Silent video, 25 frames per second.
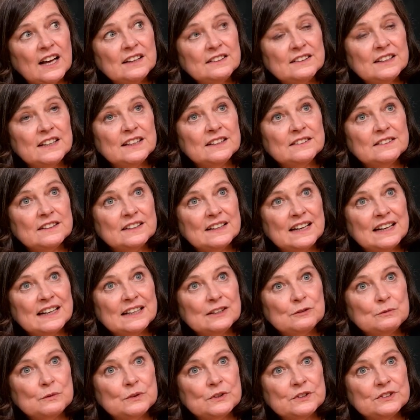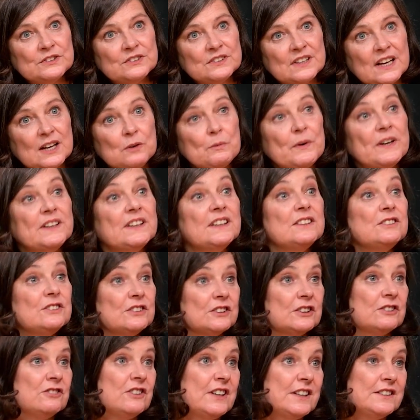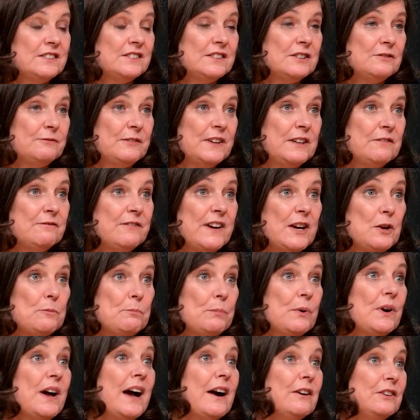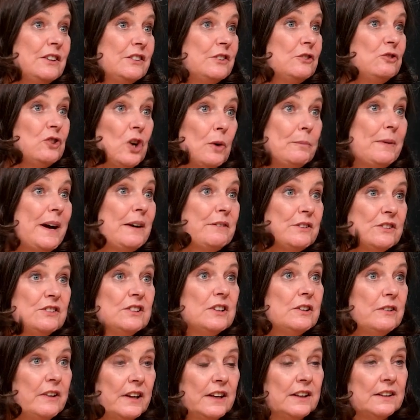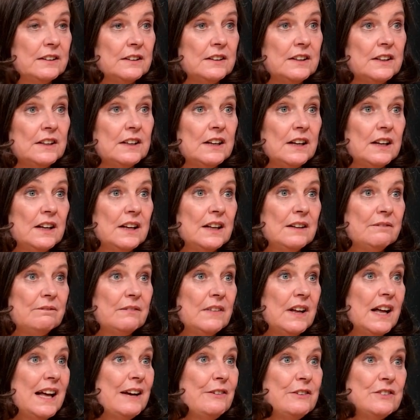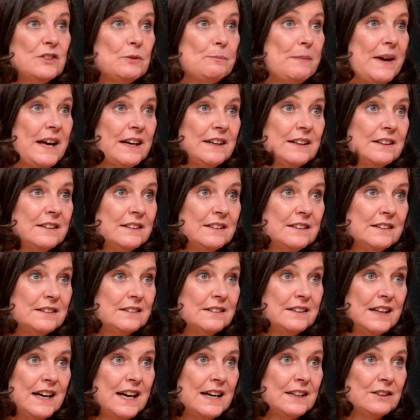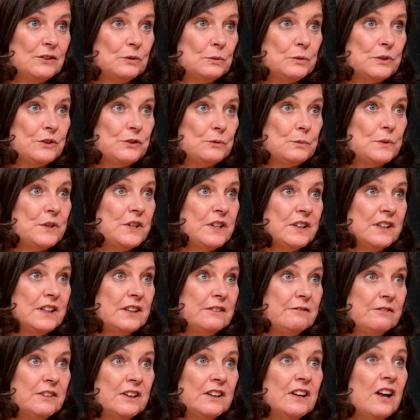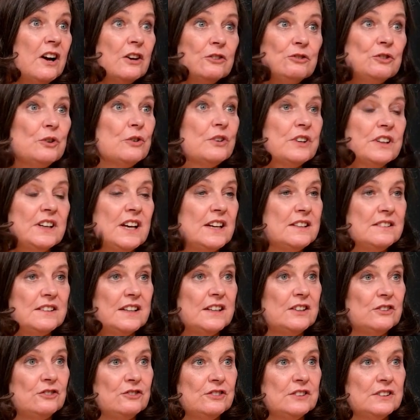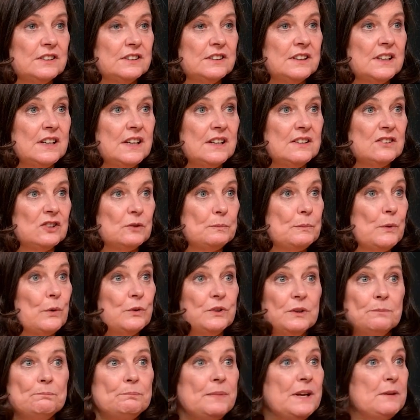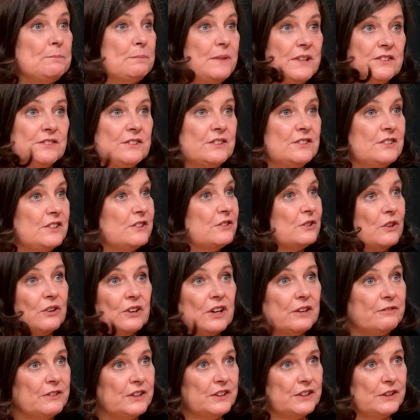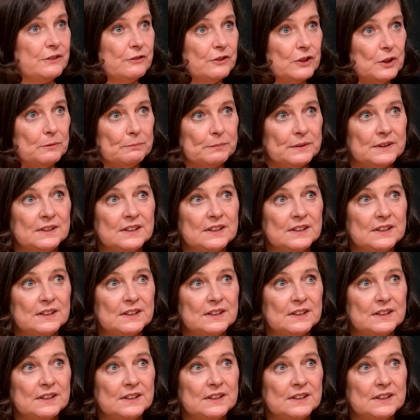think that I went into the crisis being very proud of the job I was doing. I was a banker that was working for a large organisation supporting big businesses all over Europe,